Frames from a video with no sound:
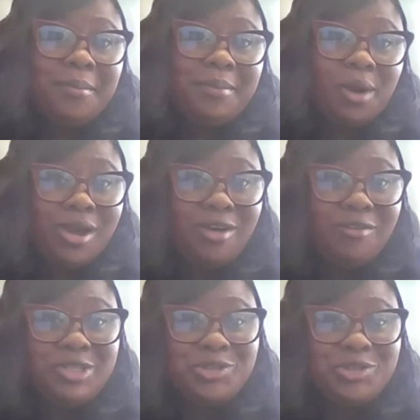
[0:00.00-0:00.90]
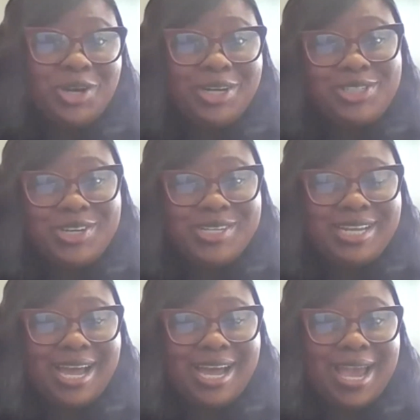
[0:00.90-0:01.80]
By way of
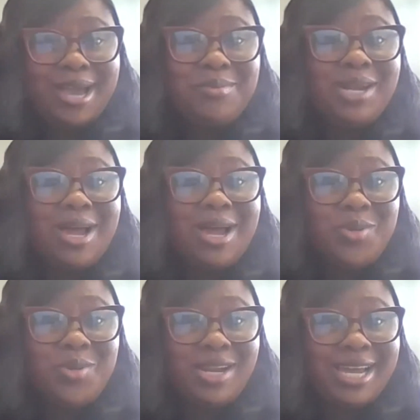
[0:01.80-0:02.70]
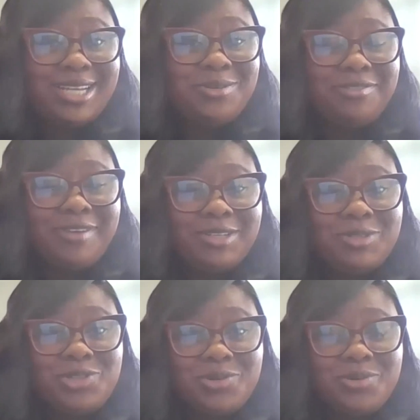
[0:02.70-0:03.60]
introduction, I am Olaomi
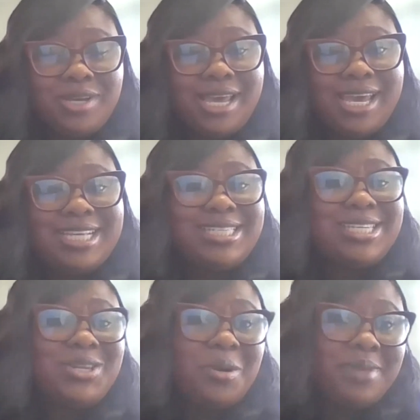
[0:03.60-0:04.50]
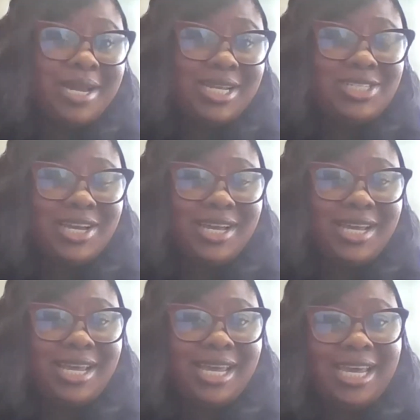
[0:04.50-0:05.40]
Olaitonfadoju, a senior manager
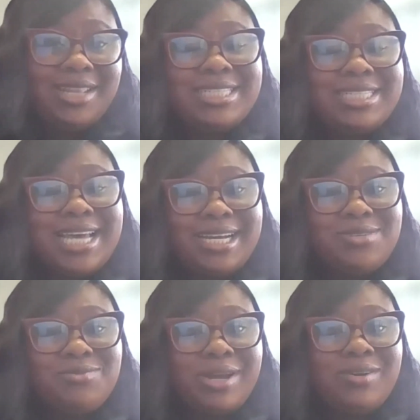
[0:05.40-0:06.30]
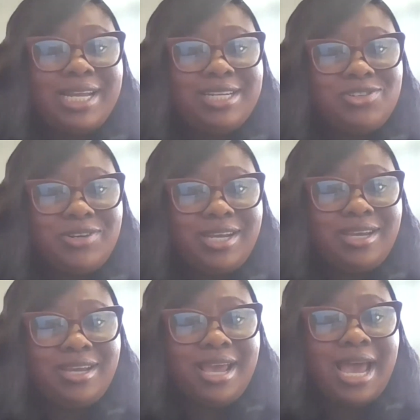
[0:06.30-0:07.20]
in the Tax
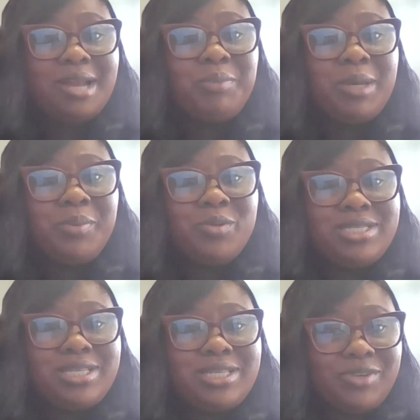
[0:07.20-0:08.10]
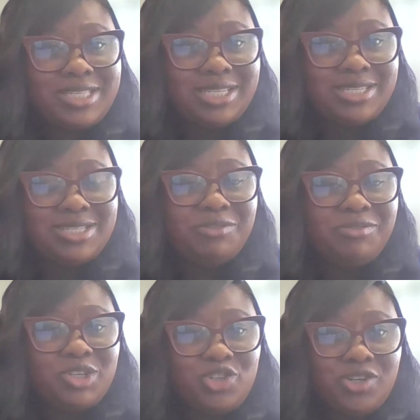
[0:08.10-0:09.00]
Regulatory and People Services
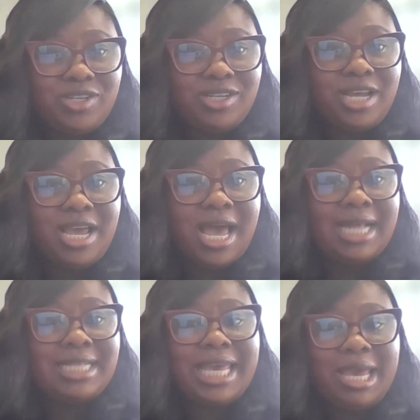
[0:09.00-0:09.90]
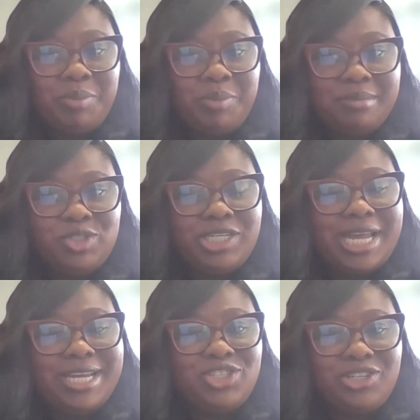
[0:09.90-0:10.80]
Division at KPMG
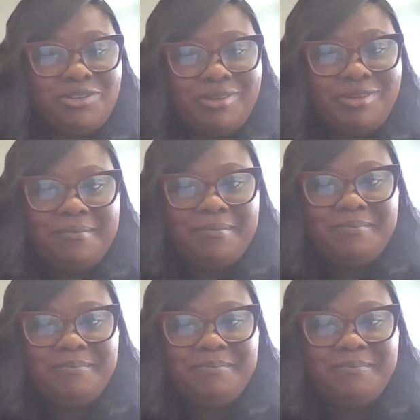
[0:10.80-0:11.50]
Nigeria.